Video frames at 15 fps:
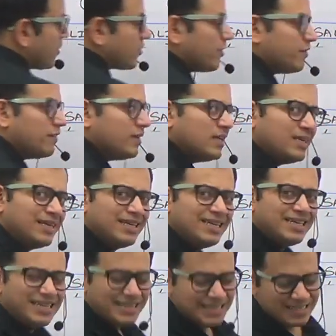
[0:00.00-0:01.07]
of a
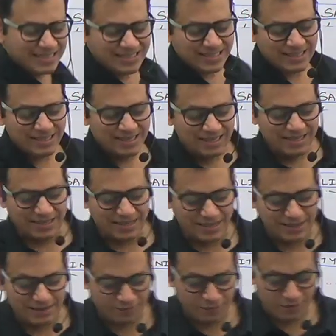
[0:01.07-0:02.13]
lesser
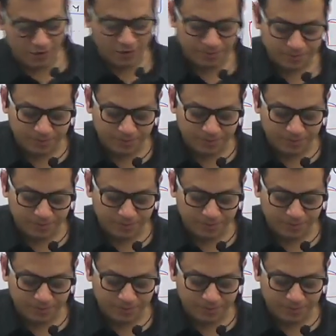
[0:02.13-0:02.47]
rainfall.